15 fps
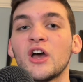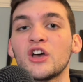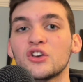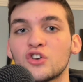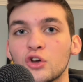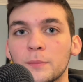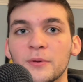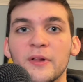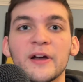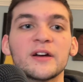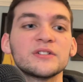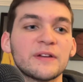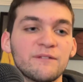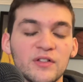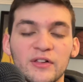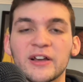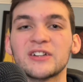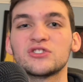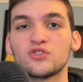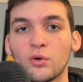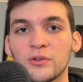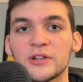Good players, I feel like it's a
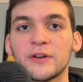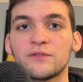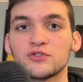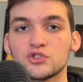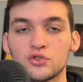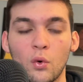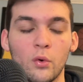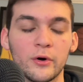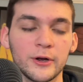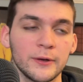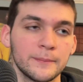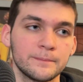totally different story.